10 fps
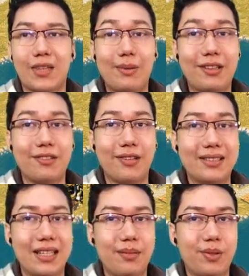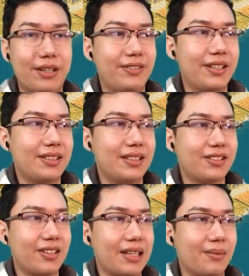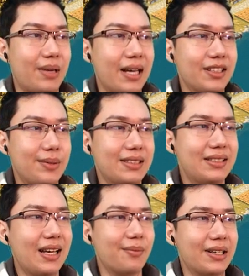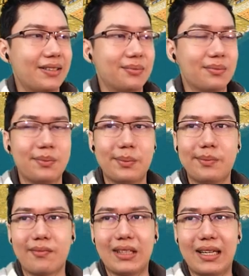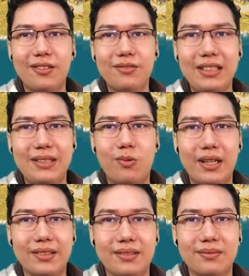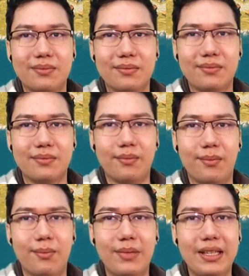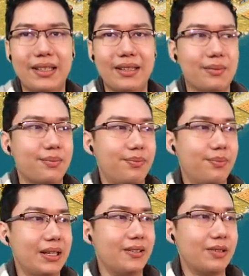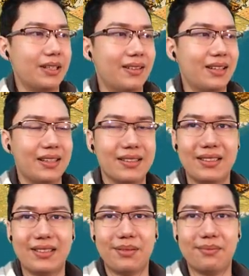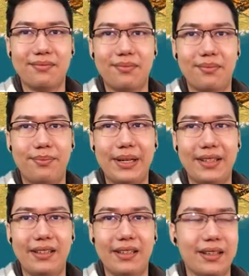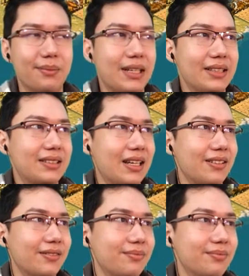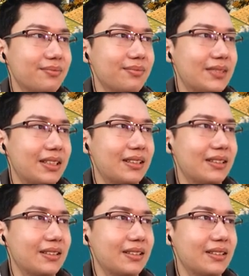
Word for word: How about the right side? Put my face here. It's got that blank space. Yeah, but I don't really want me being with this bit here. That's kind of... Uh,